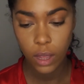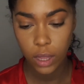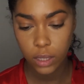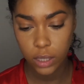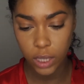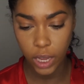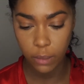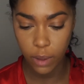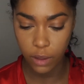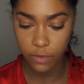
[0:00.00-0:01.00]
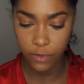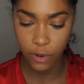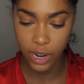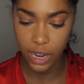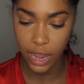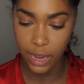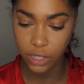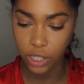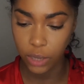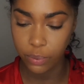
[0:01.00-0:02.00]
A Sigma 40
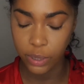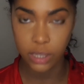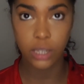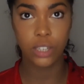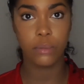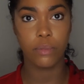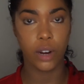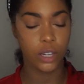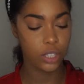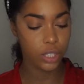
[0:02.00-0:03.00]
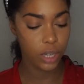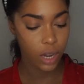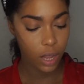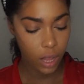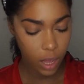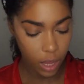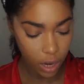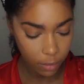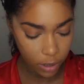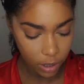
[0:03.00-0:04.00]
HD precision brush, and
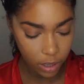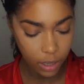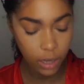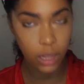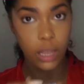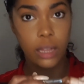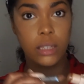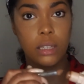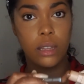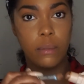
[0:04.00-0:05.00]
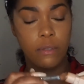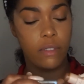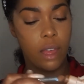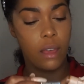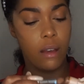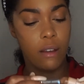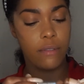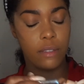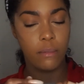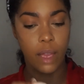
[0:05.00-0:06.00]
I'm gonna get some of that
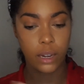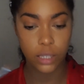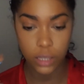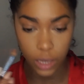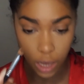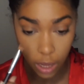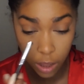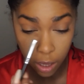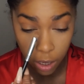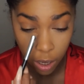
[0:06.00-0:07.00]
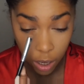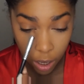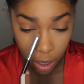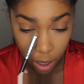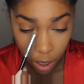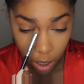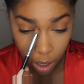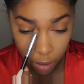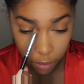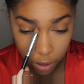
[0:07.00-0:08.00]
off the matchstick, and then
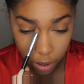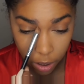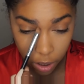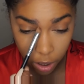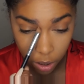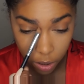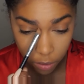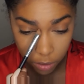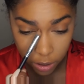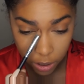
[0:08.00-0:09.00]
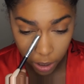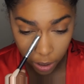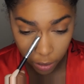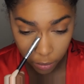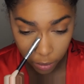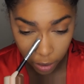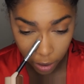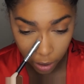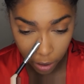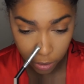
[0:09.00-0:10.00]
I'm gonna go down and